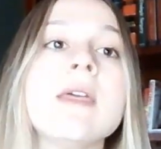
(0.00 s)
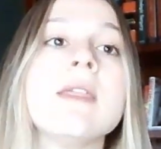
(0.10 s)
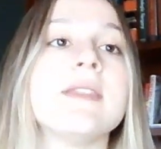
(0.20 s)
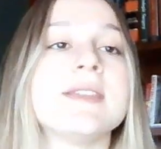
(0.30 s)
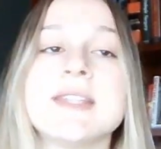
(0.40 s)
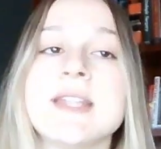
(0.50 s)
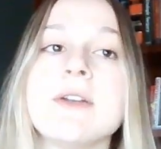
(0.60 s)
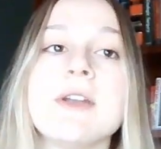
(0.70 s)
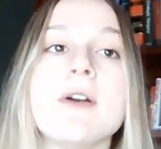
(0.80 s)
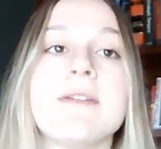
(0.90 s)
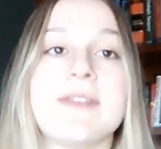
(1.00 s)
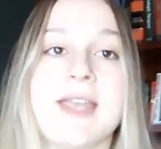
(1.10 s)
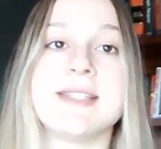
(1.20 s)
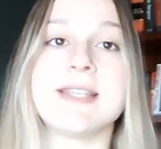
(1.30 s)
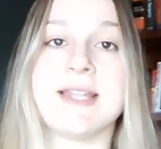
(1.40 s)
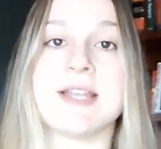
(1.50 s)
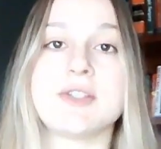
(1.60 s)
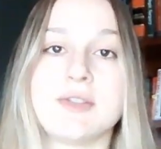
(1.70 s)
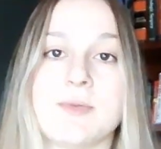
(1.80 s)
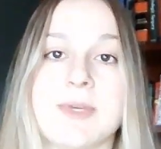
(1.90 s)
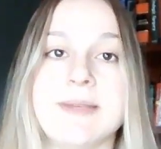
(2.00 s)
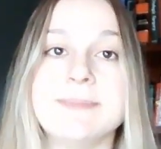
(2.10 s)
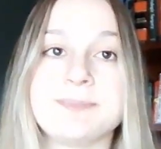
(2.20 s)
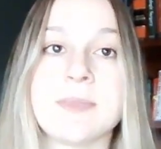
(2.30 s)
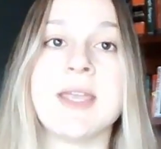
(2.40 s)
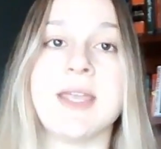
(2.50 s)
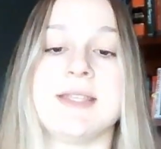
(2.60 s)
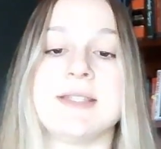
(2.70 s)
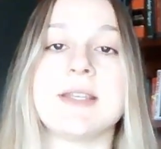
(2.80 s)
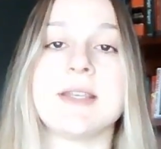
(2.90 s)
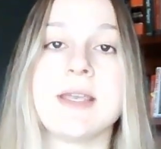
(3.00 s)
The scenario of Case Connection 3 is